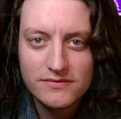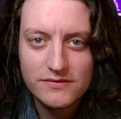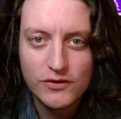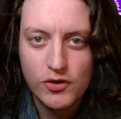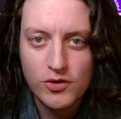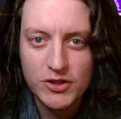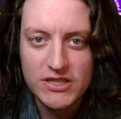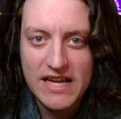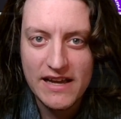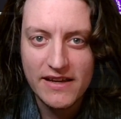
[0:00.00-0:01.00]
Normal
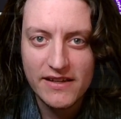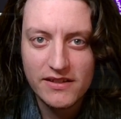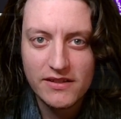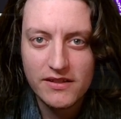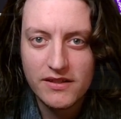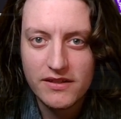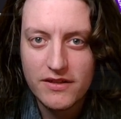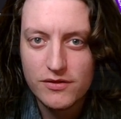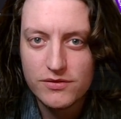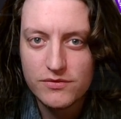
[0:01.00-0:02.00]
tie.
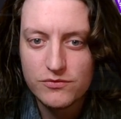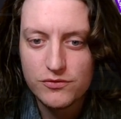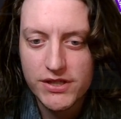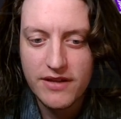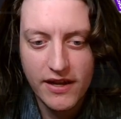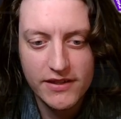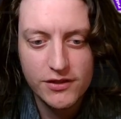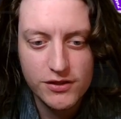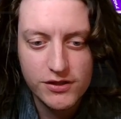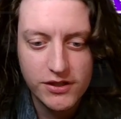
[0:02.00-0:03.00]
Another really not
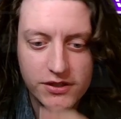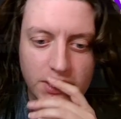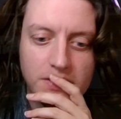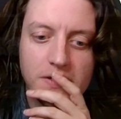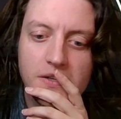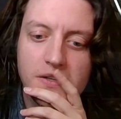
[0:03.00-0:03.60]
good card.